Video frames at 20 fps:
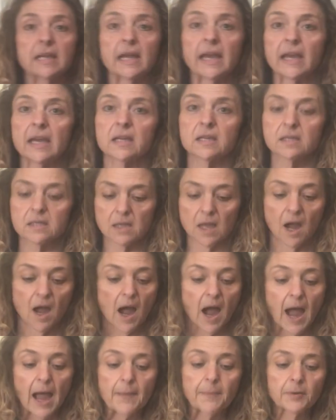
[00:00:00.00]
taste.
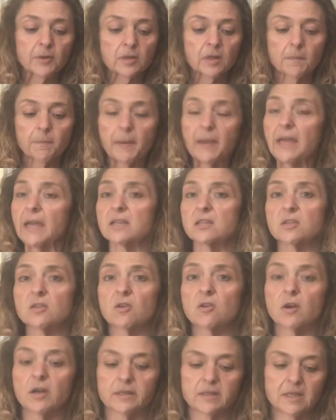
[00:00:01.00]
I put the pink
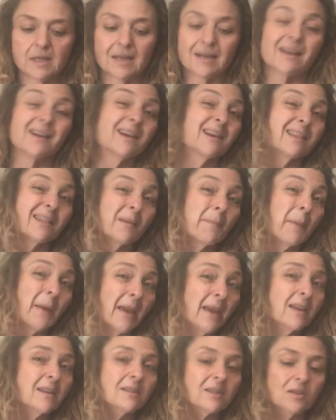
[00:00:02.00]
salt in. The
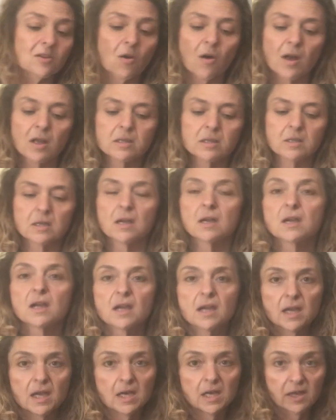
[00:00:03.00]
pink salt
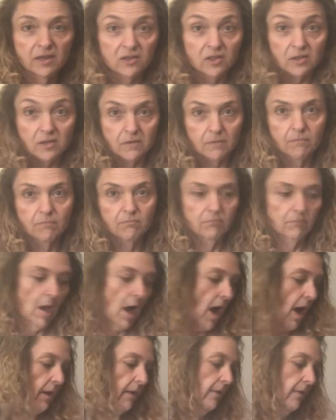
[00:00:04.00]

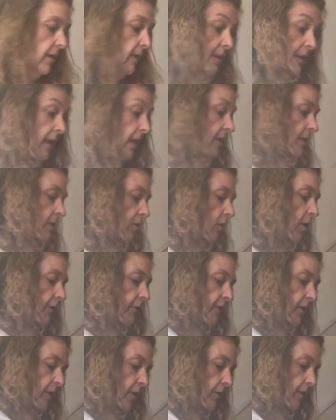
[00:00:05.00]
it tastes
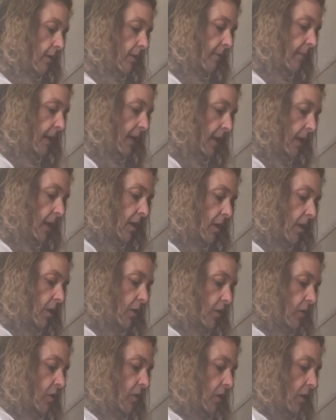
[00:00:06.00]
saltier to me.
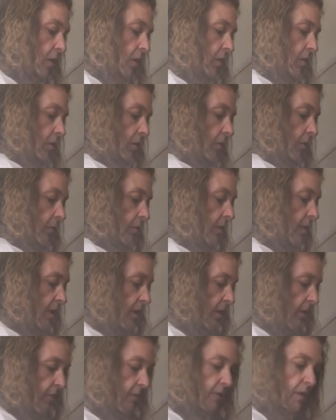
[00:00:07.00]
So, you
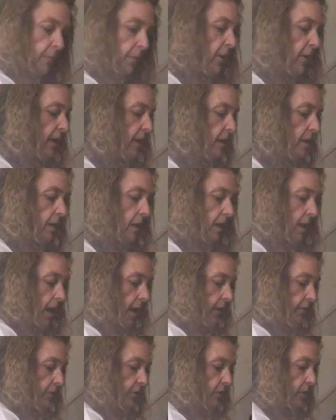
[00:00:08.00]
know, sprinkle it
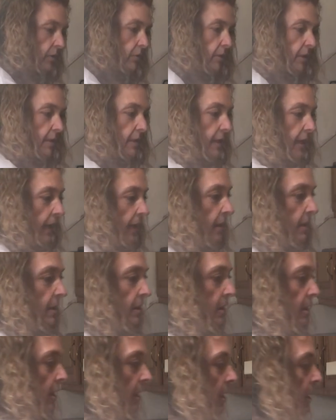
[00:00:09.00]
on to your
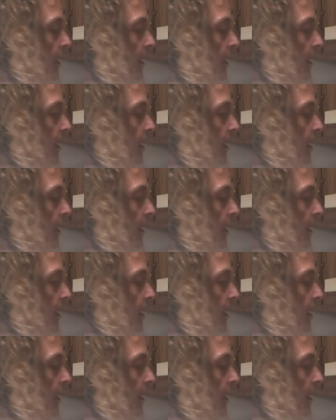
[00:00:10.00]
taste.